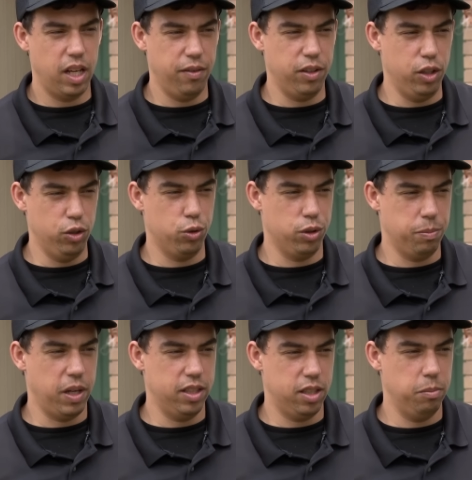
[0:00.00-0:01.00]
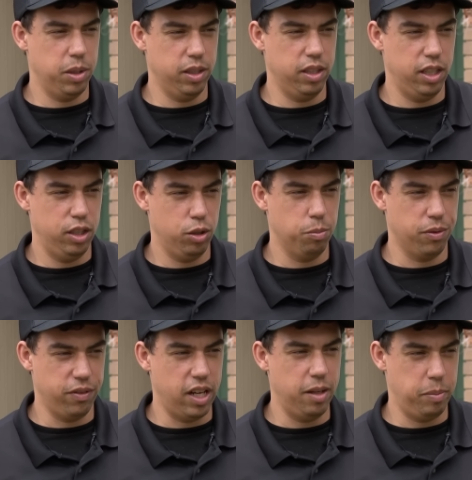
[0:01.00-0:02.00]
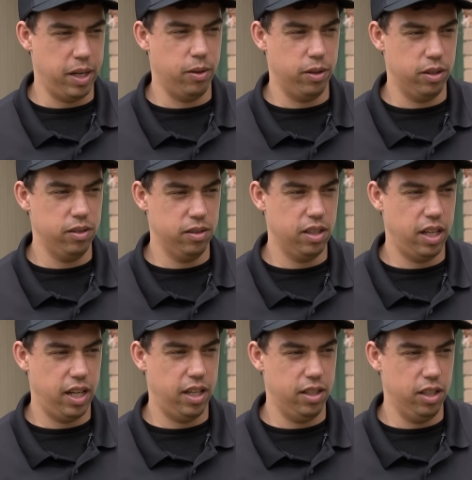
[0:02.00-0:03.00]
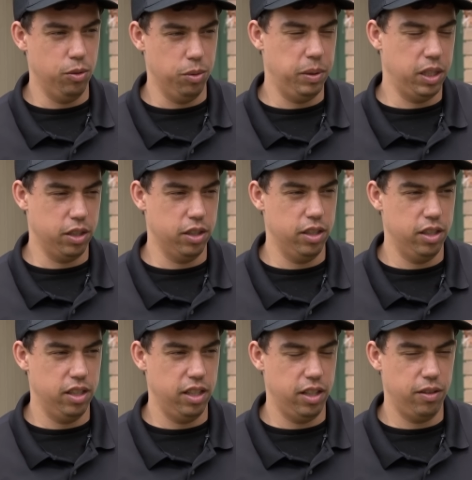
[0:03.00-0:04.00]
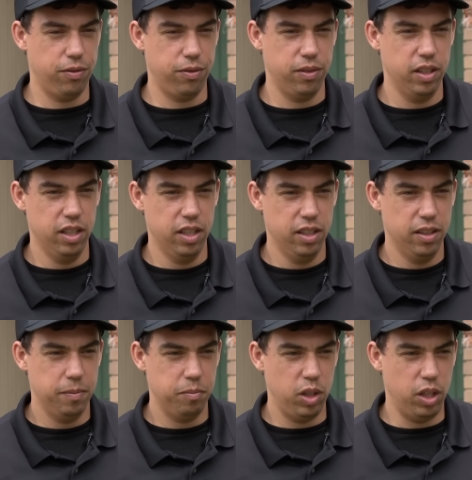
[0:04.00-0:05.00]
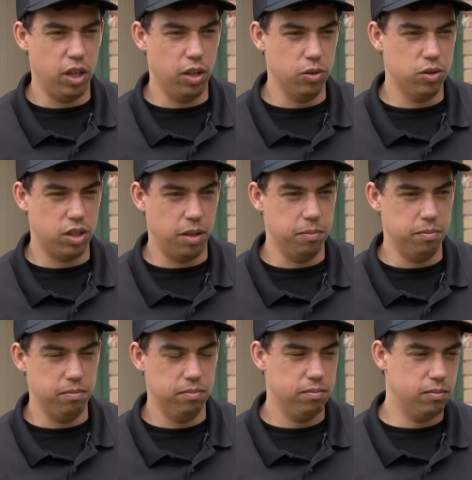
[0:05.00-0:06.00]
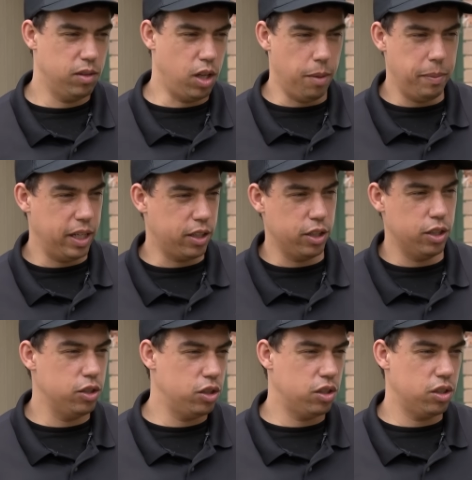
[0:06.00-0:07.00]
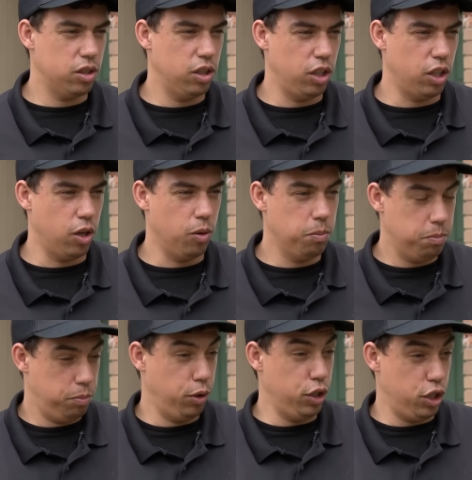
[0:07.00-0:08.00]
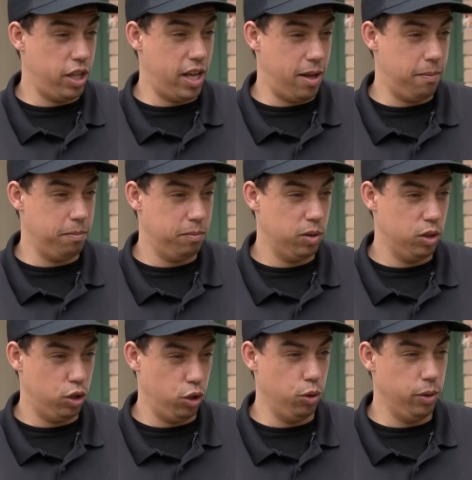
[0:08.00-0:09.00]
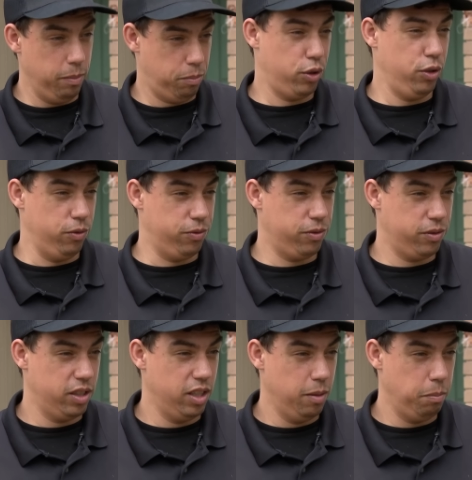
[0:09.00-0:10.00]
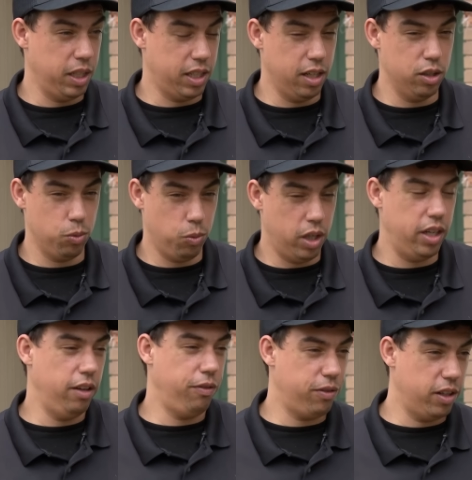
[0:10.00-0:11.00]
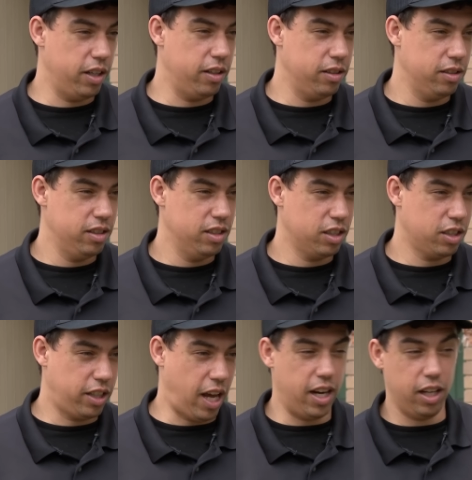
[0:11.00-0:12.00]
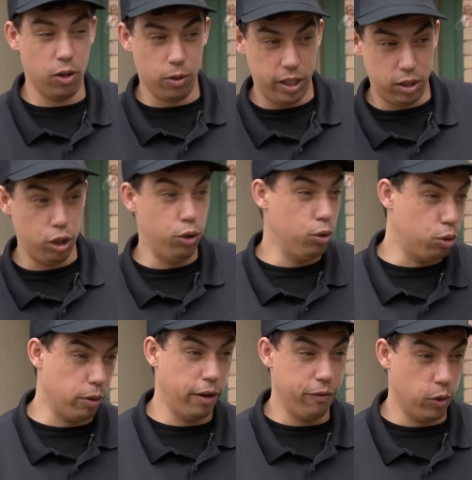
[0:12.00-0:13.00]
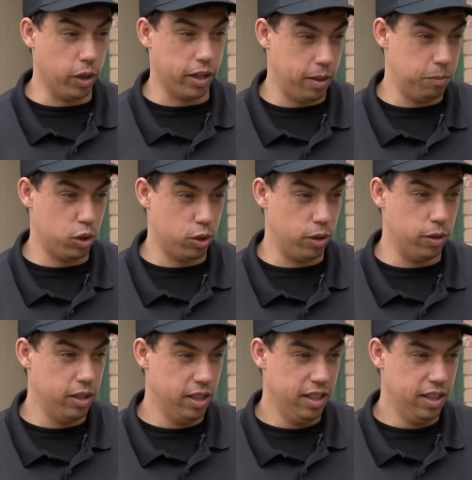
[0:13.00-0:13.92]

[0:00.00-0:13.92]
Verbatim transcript: They have a huge responsibility to provide power, and it would be good if, you know, some lawmakers, you know, push them to improve. Because what if uh, category two, three, four comes through.